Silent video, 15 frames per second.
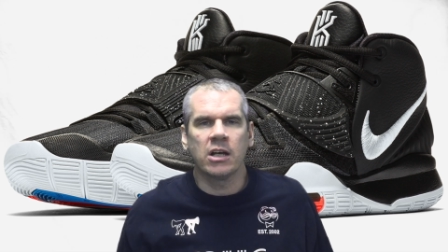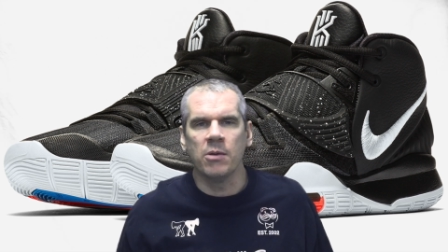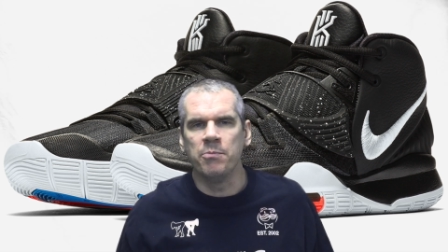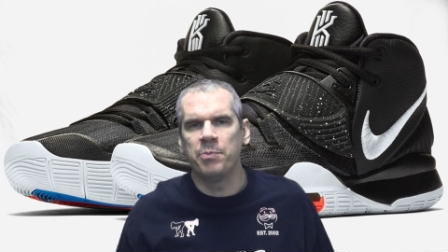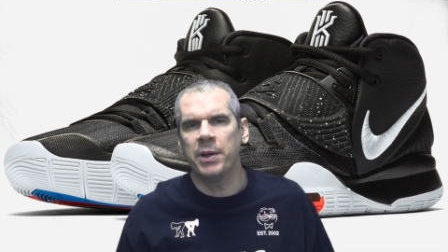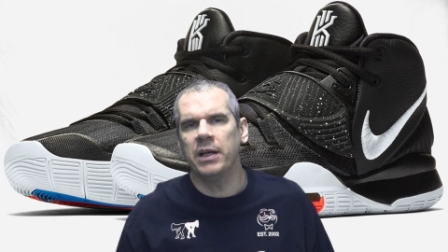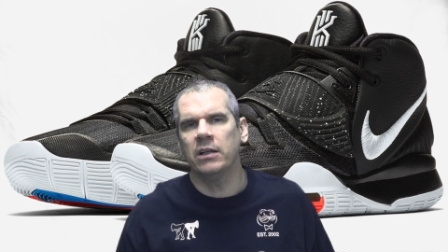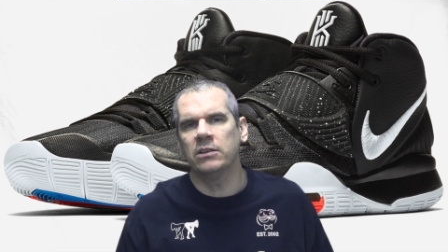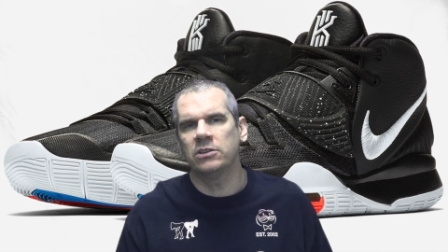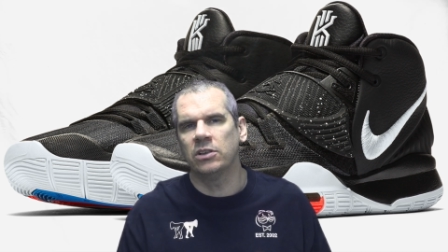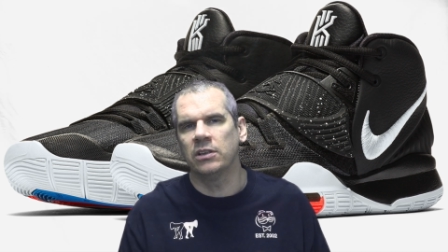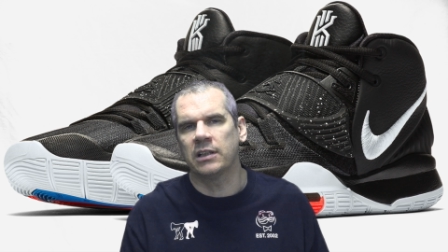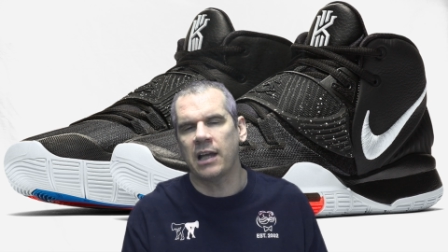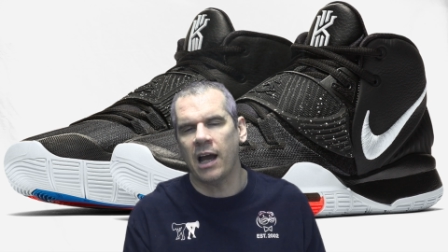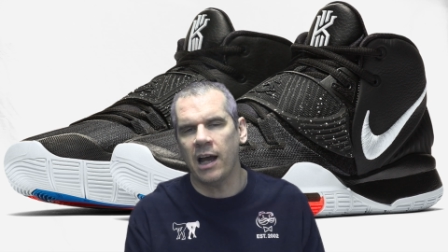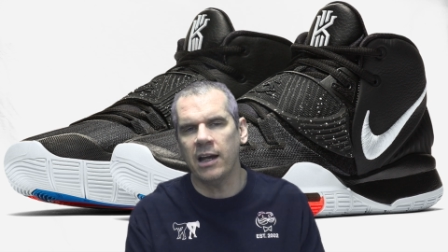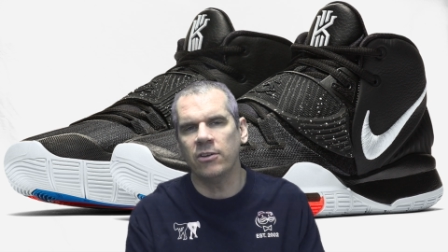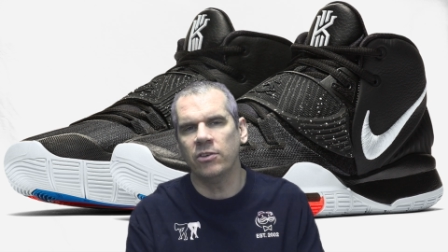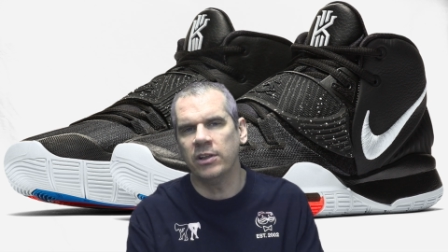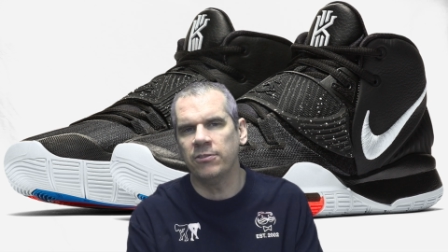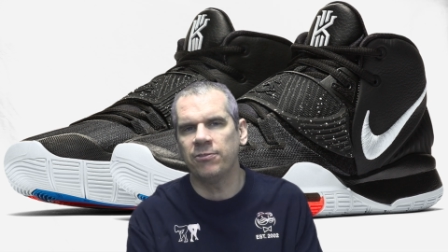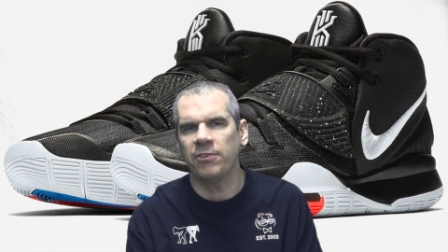compared to the
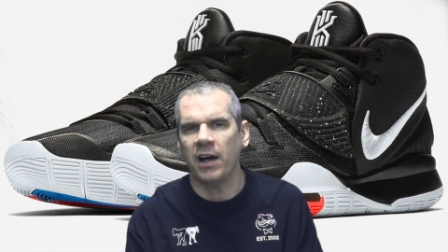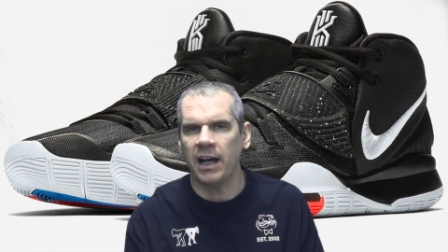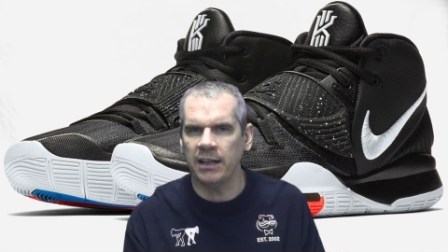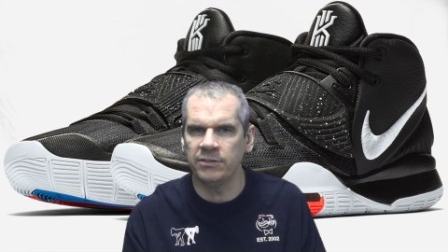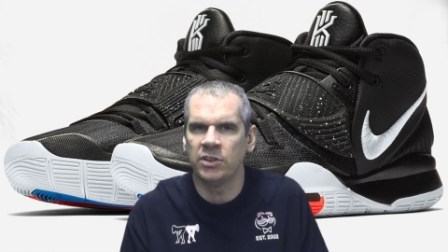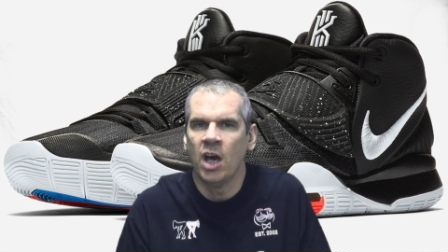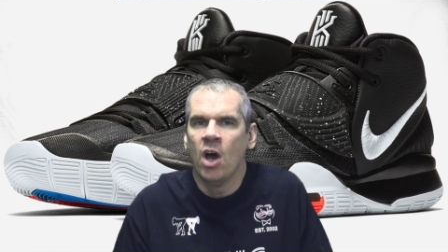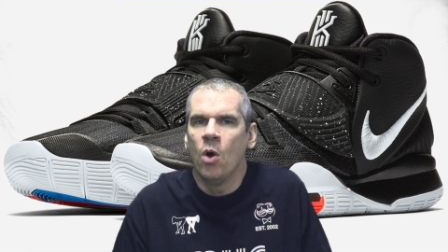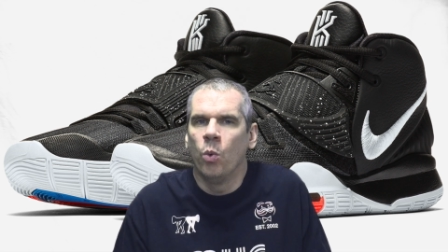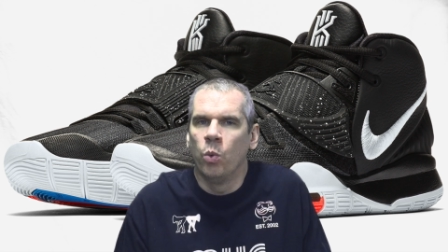Kyrie 5s.